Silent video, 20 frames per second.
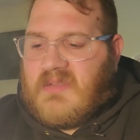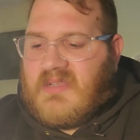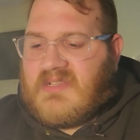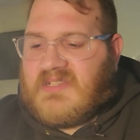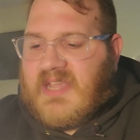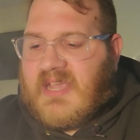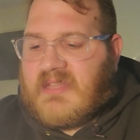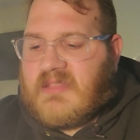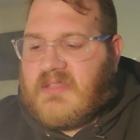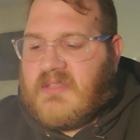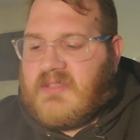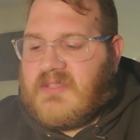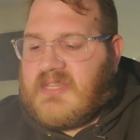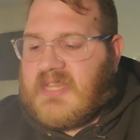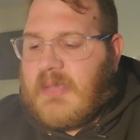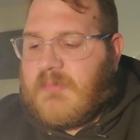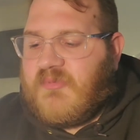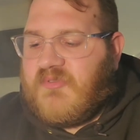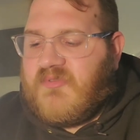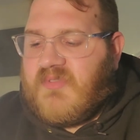exactly the
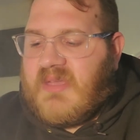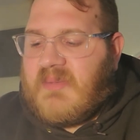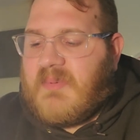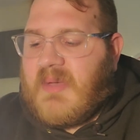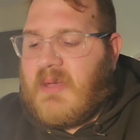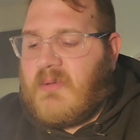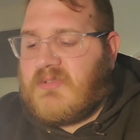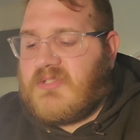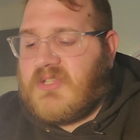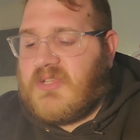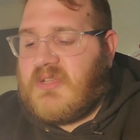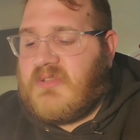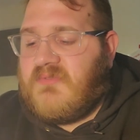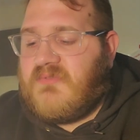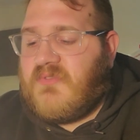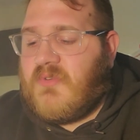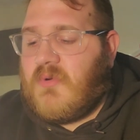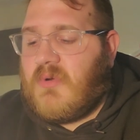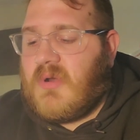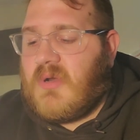type of vape I was looking
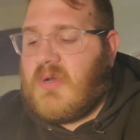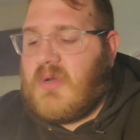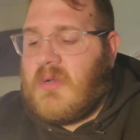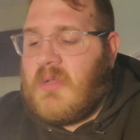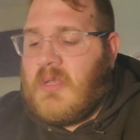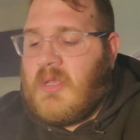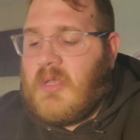for